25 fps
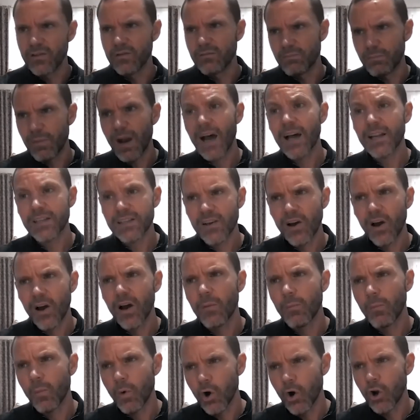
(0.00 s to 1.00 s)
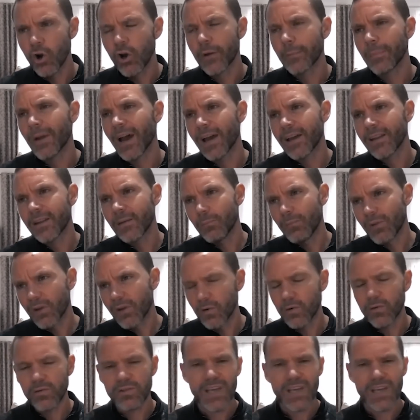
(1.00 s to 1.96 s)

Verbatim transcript: part-time work, pay the bills,